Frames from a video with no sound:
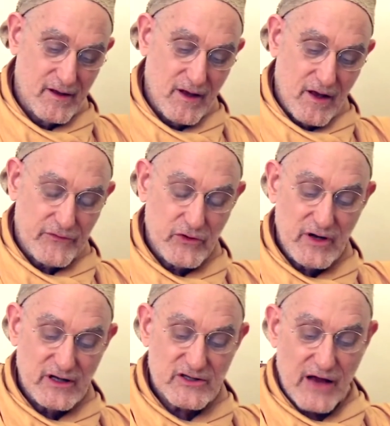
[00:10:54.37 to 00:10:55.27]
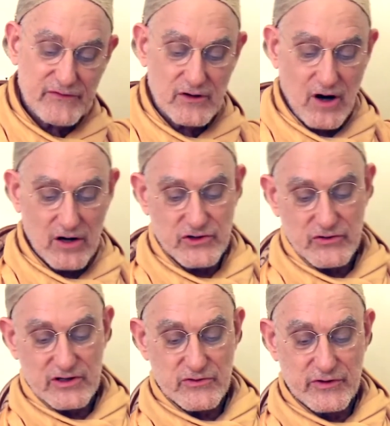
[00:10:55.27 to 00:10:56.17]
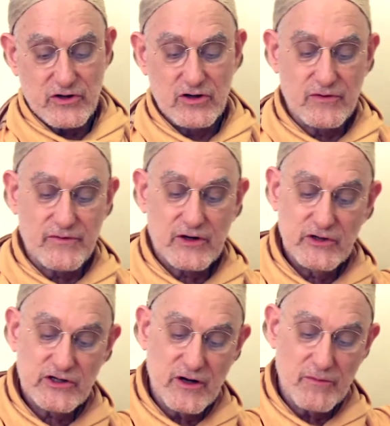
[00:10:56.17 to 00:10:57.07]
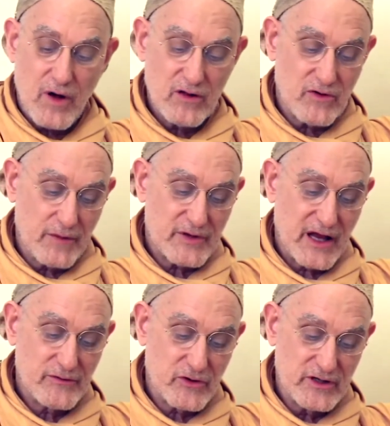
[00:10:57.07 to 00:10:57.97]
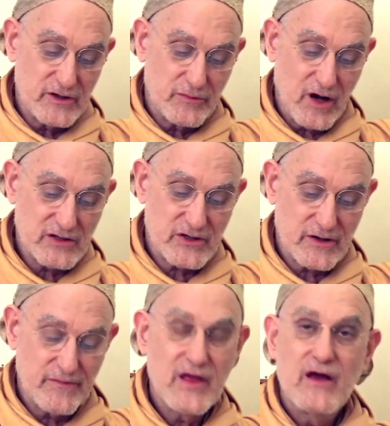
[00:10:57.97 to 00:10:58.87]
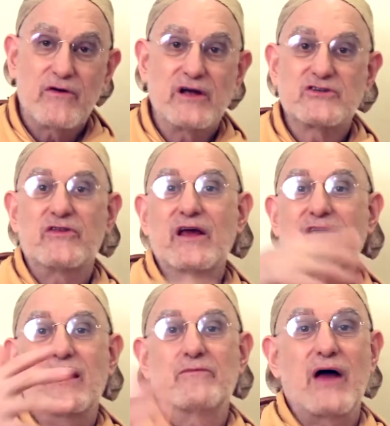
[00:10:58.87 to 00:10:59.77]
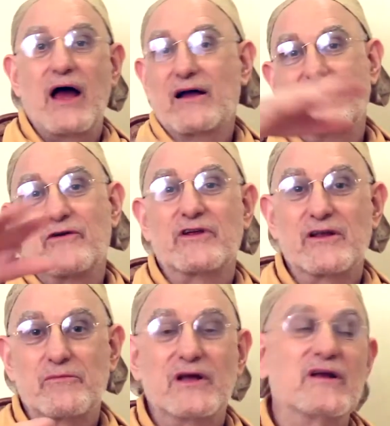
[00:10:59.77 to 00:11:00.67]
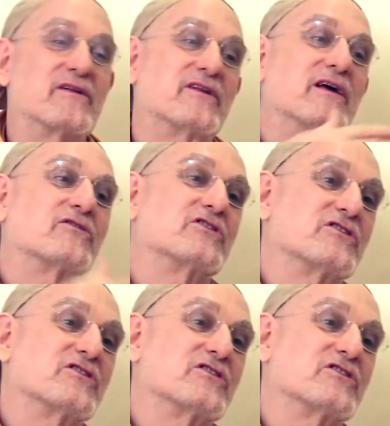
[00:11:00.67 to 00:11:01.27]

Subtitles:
A few days after Arjuna's return, Krishna and Balaram came to Indraprastha. Right? So they came back and everything meeting. Then Krishna